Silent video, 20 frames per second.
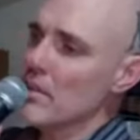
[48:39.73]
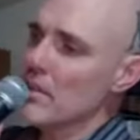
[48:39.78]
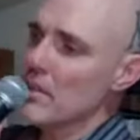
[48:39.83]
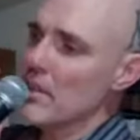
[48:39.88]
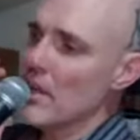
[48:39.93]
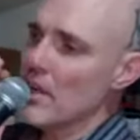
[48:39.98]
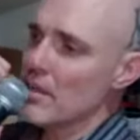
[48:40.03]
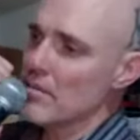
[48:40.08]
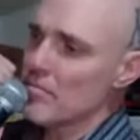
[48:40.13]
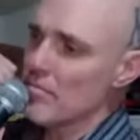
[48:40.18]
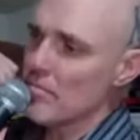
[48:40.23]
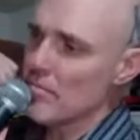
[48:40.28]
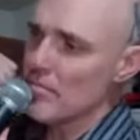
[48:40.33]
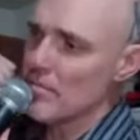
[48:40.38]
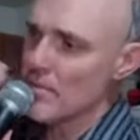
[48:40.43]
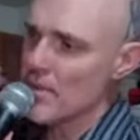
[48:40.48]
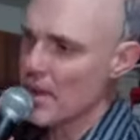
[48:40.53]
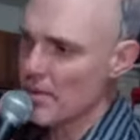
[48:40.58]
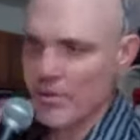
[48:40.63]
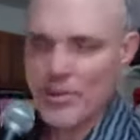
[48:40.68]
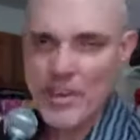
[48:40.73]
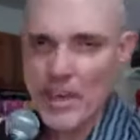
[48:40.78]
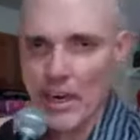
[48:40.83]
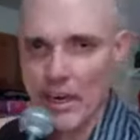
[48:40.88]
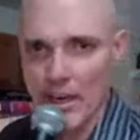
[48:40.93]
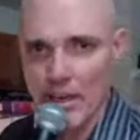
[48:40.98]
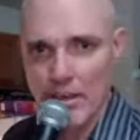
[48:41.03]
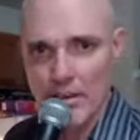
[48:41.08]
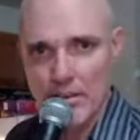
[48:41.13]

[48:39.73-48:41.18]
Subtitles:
did nothing